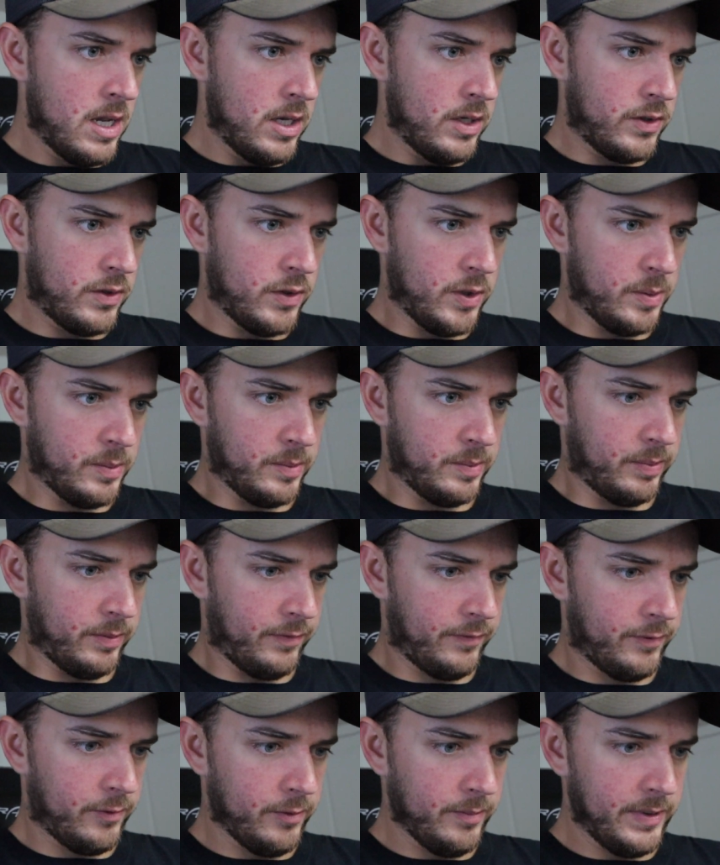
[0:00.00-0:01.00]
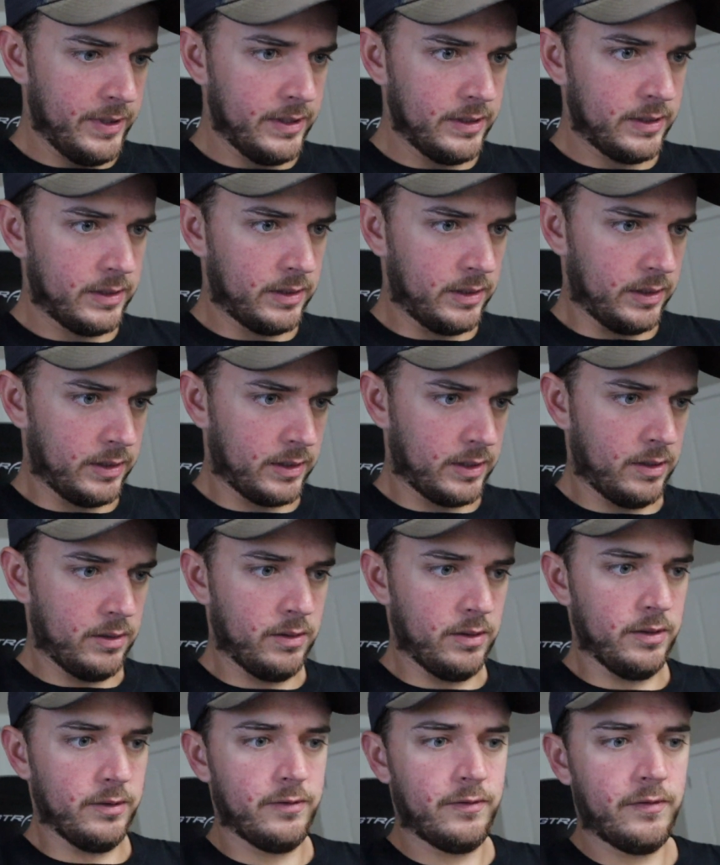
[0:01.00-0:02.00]
Sumo Performance. Let's go
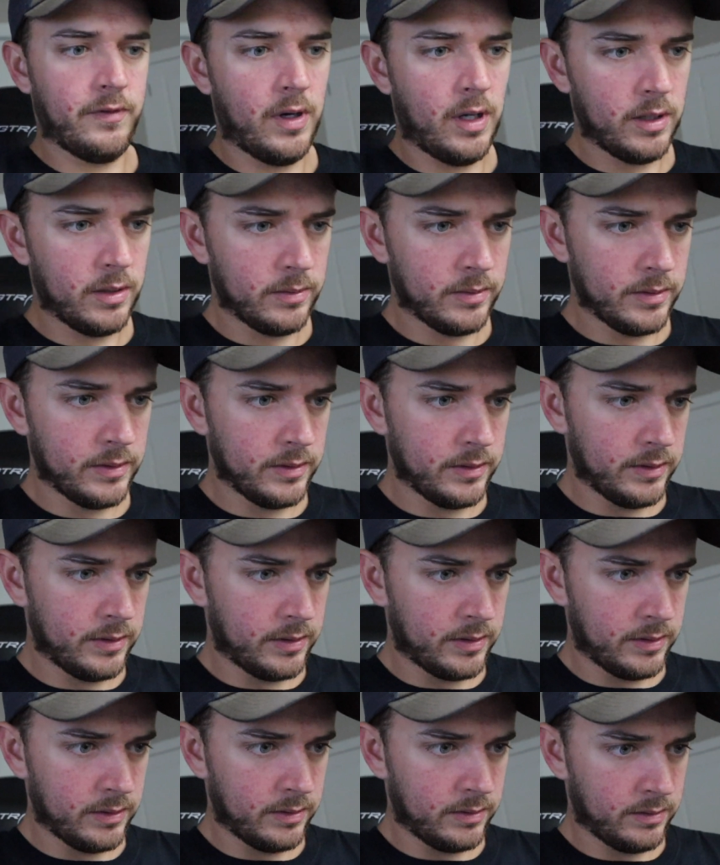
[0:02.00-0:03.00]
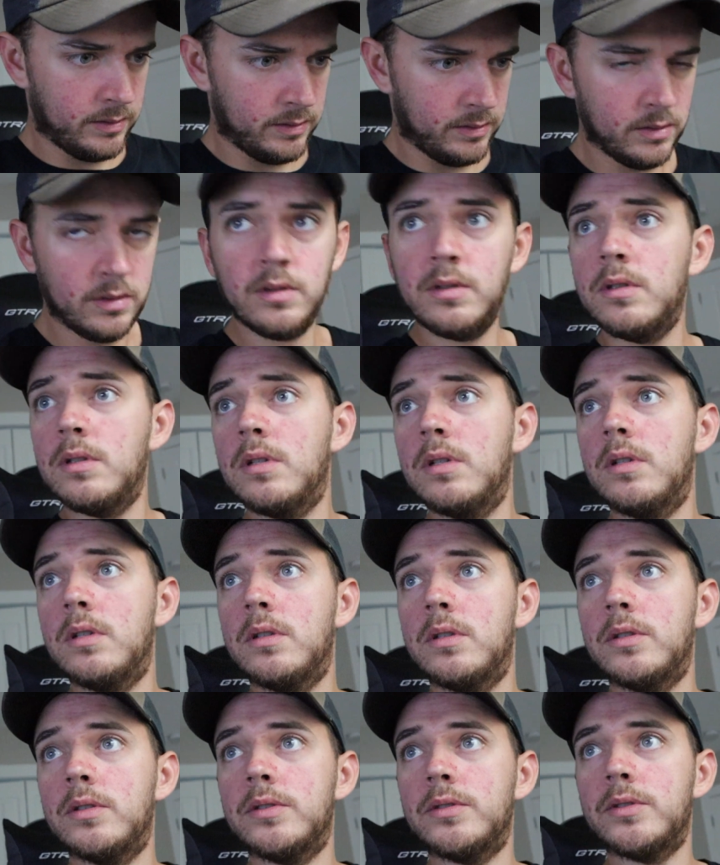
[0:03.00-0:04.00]
to their followers.
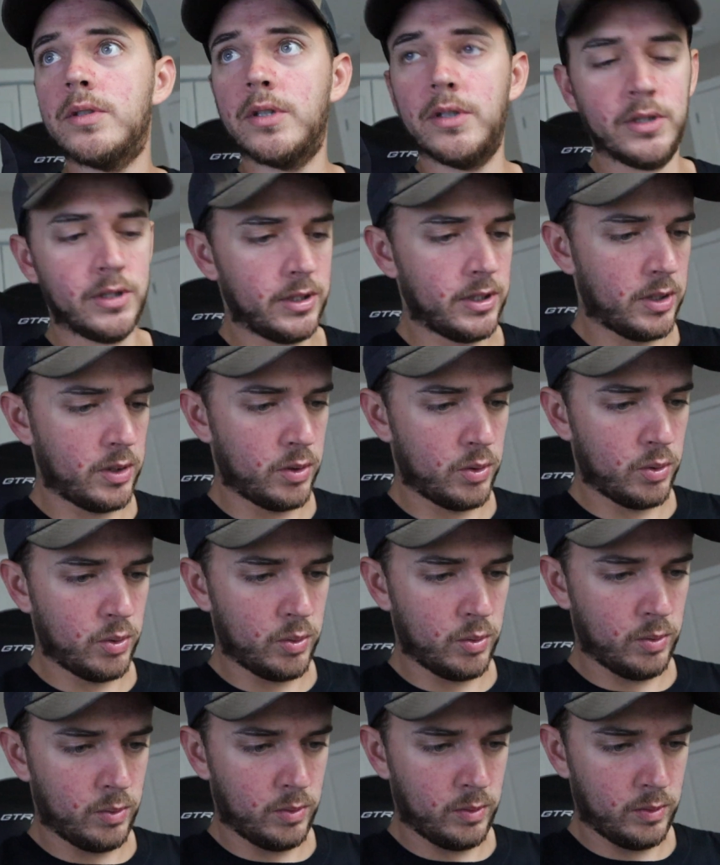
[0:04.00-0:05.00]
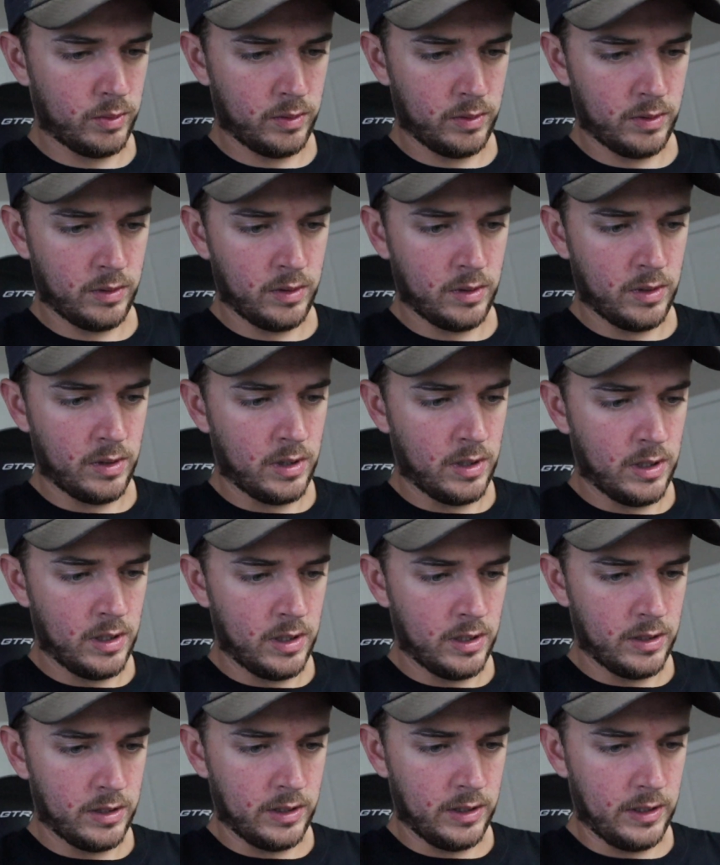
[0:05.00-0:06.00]
Sergio,
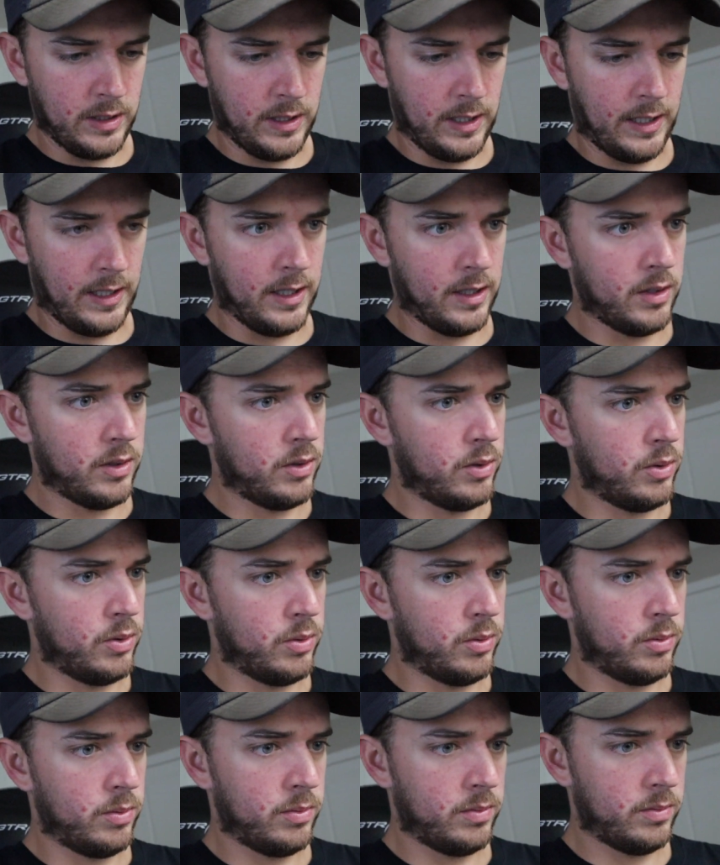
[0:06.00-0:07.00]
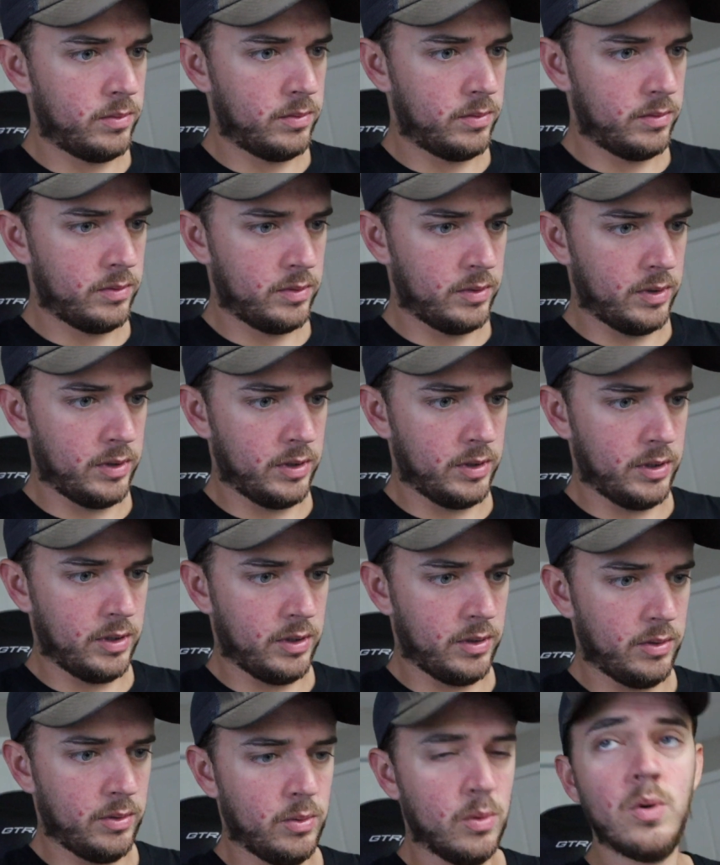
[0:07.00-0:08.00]
G-I-O,
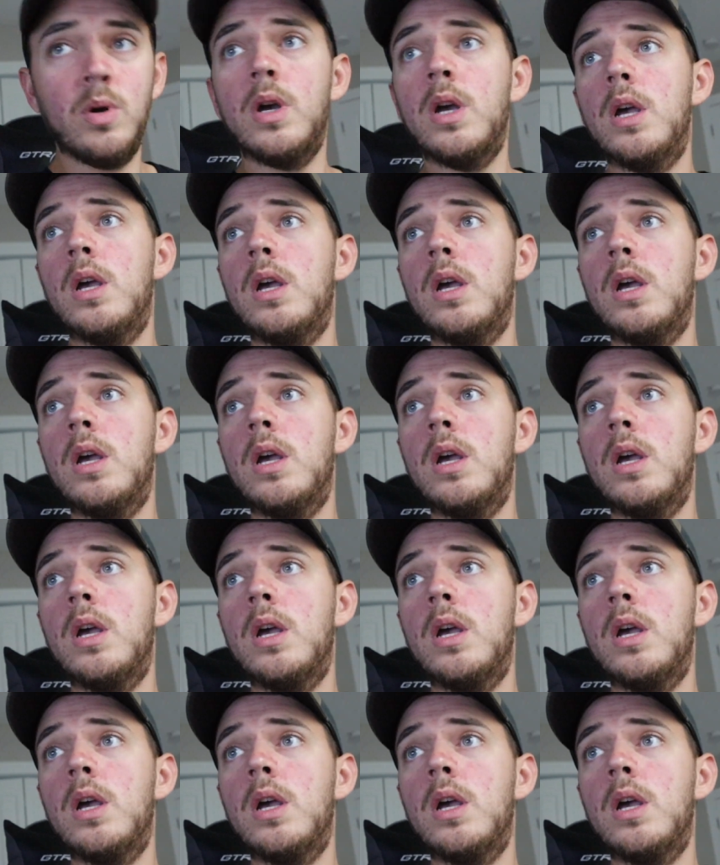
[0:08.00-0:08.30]
Sergio,